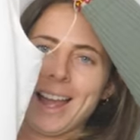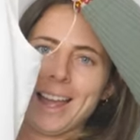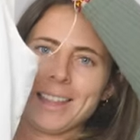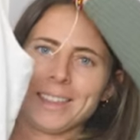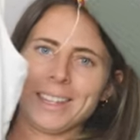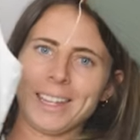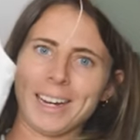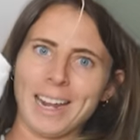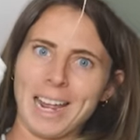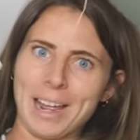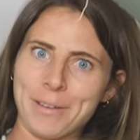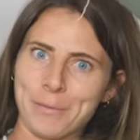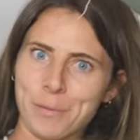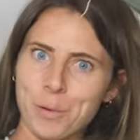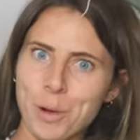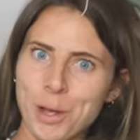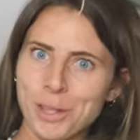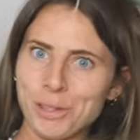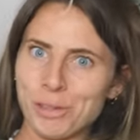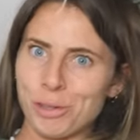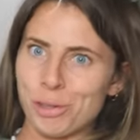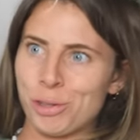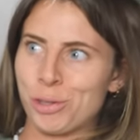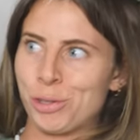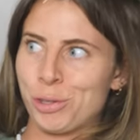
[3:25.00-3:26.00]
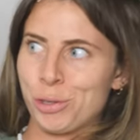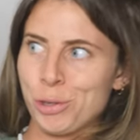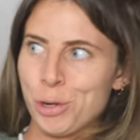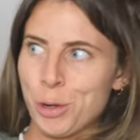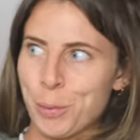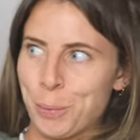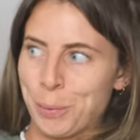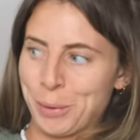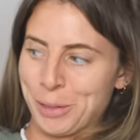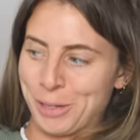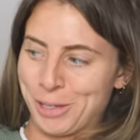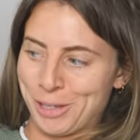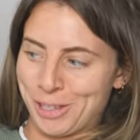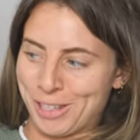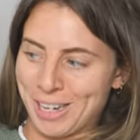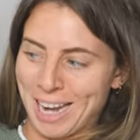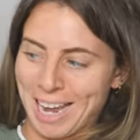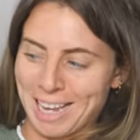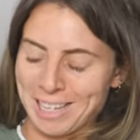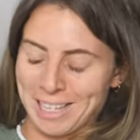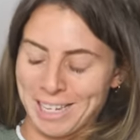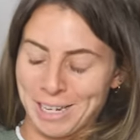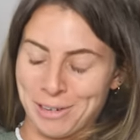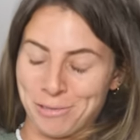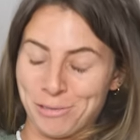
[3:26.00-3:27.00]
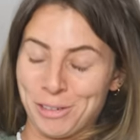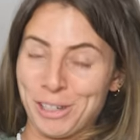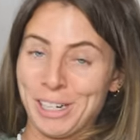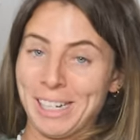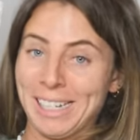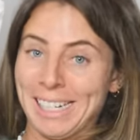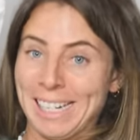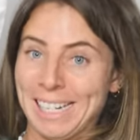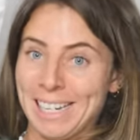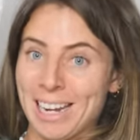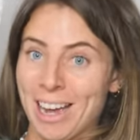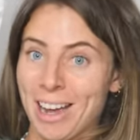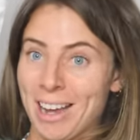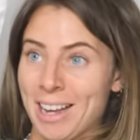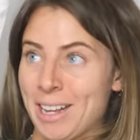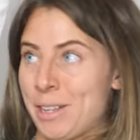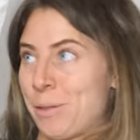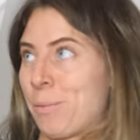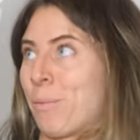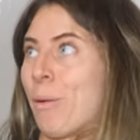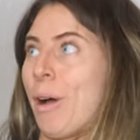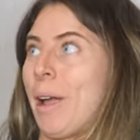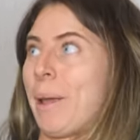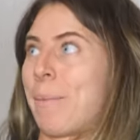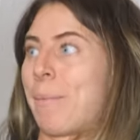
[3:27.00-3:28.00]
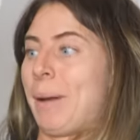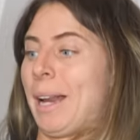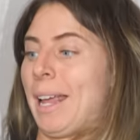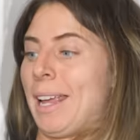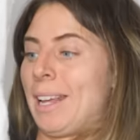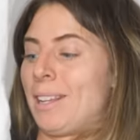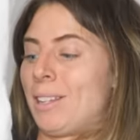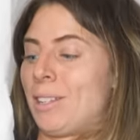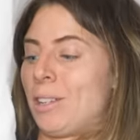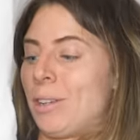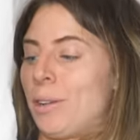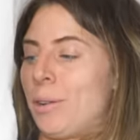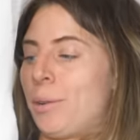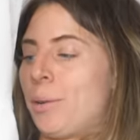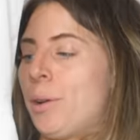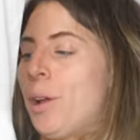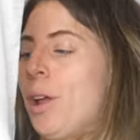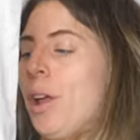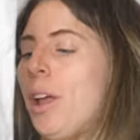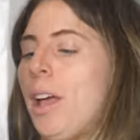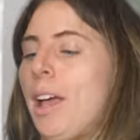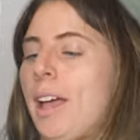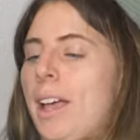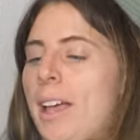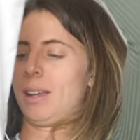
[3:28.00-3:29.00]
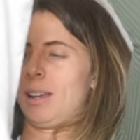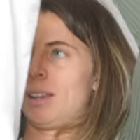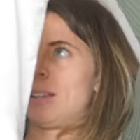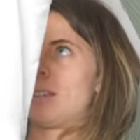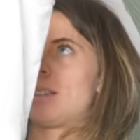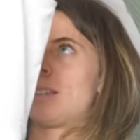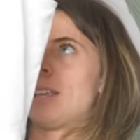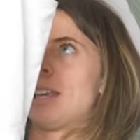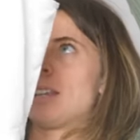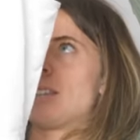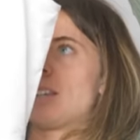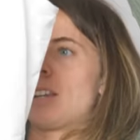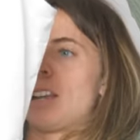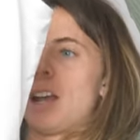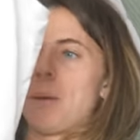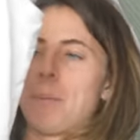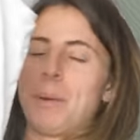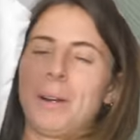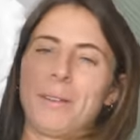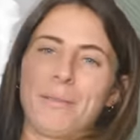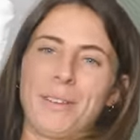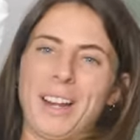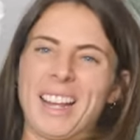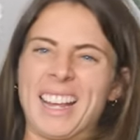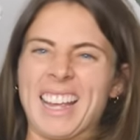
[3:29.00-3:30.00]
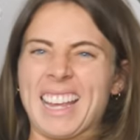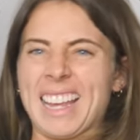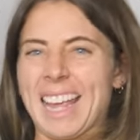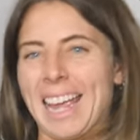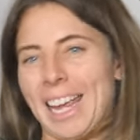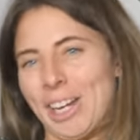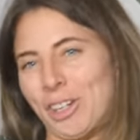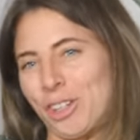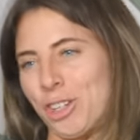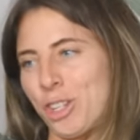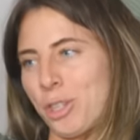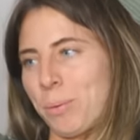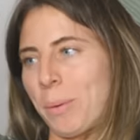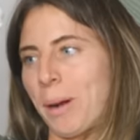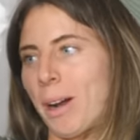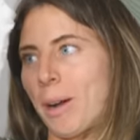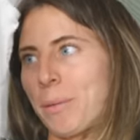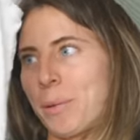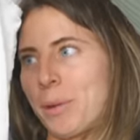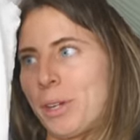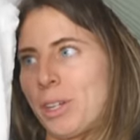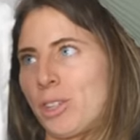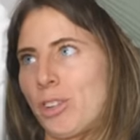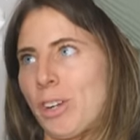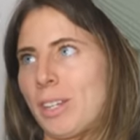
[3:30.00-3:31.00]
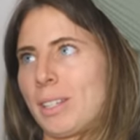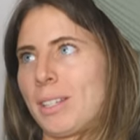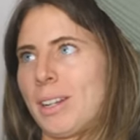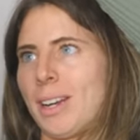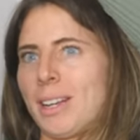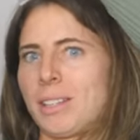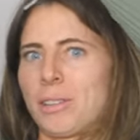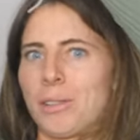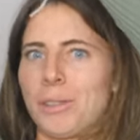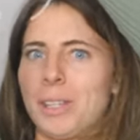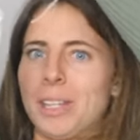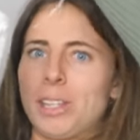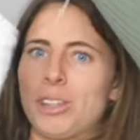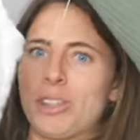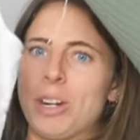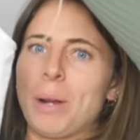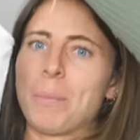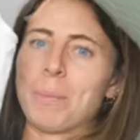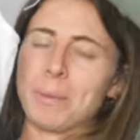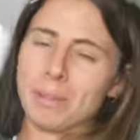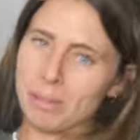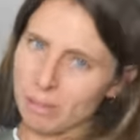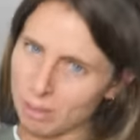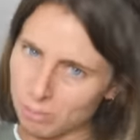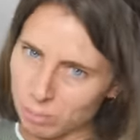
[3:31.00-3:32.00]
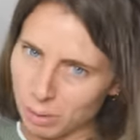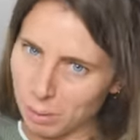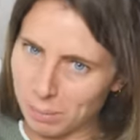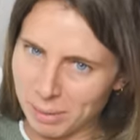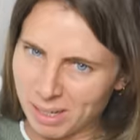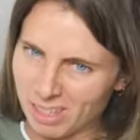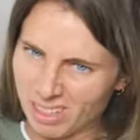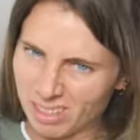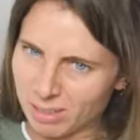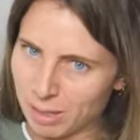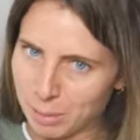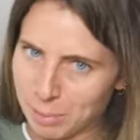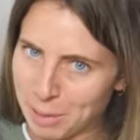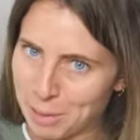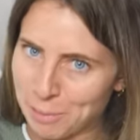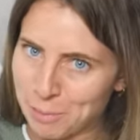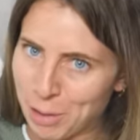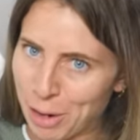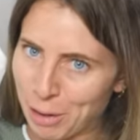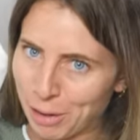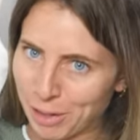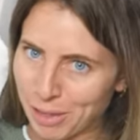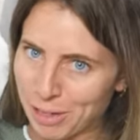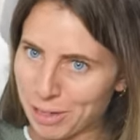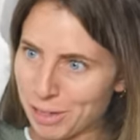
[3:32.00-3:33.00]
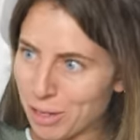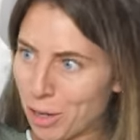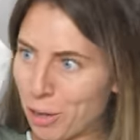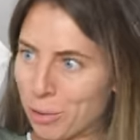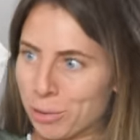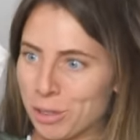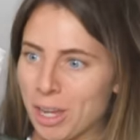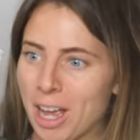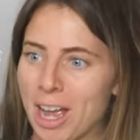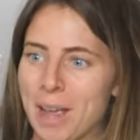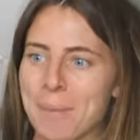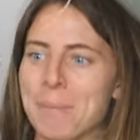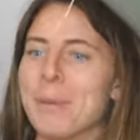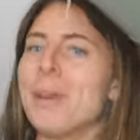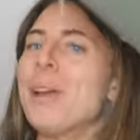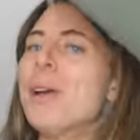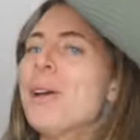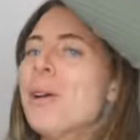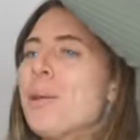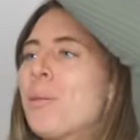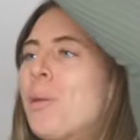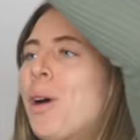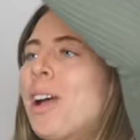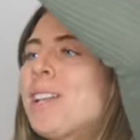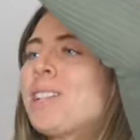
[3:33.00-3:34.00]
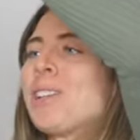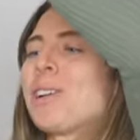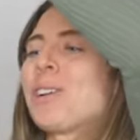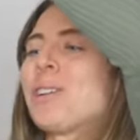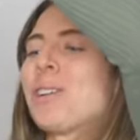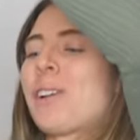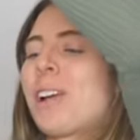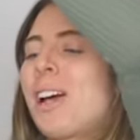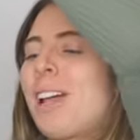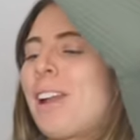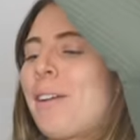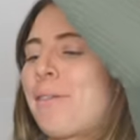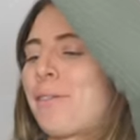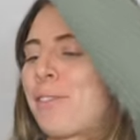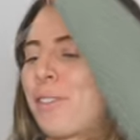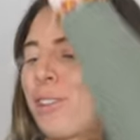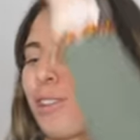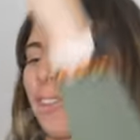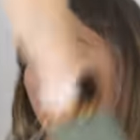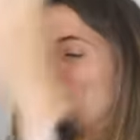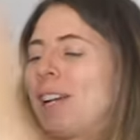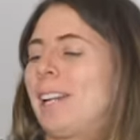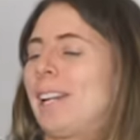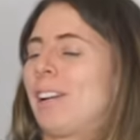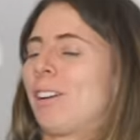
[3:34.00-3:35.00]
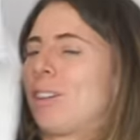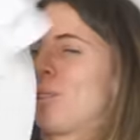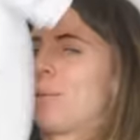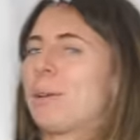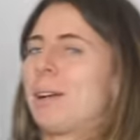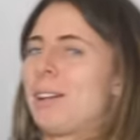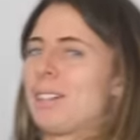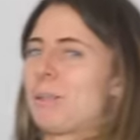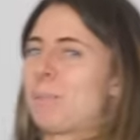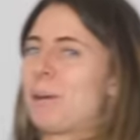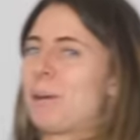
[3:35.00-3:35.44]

And then I have one super snazzy, really nice white playsuit. Uh, there's a couple of like occasions where I want to dress nice on this trip, and so I'm probably just going to be wearing this the whole time. White's a good colour for Australia as well,